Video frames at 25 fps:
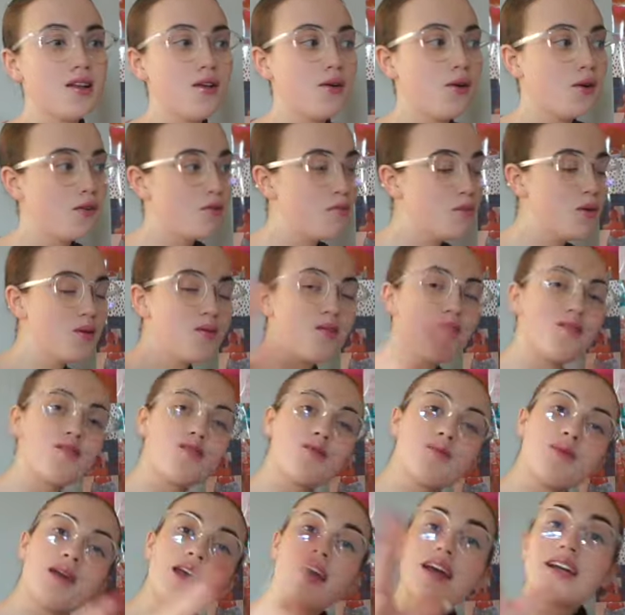lot of moving
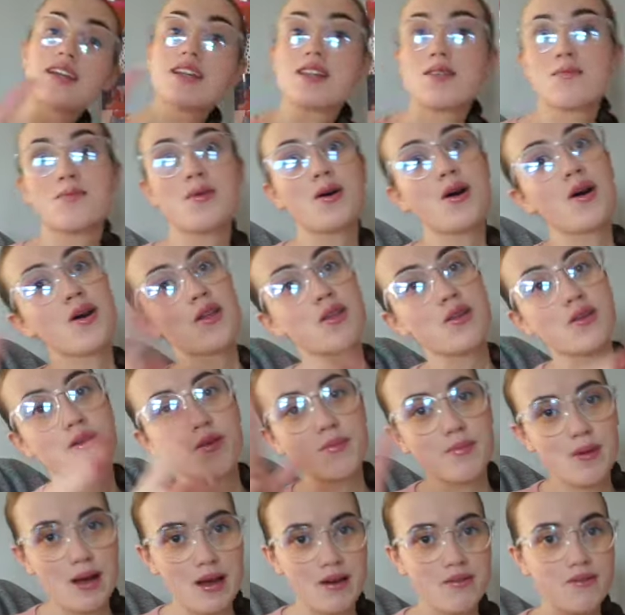from here to the bathroom
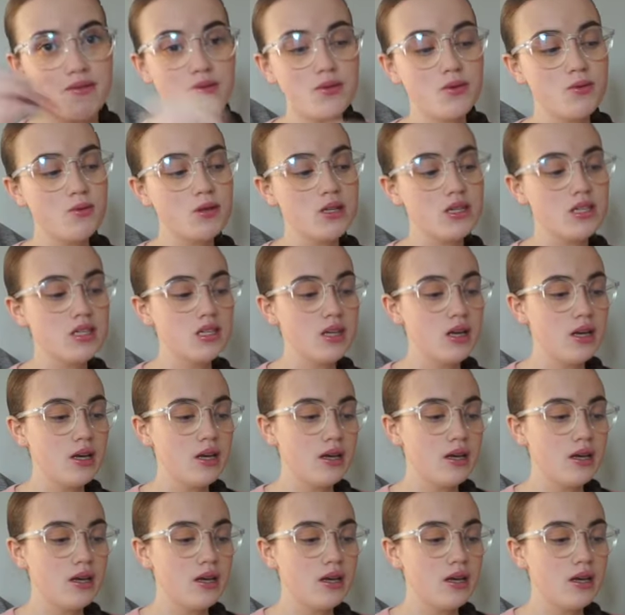and back and forward.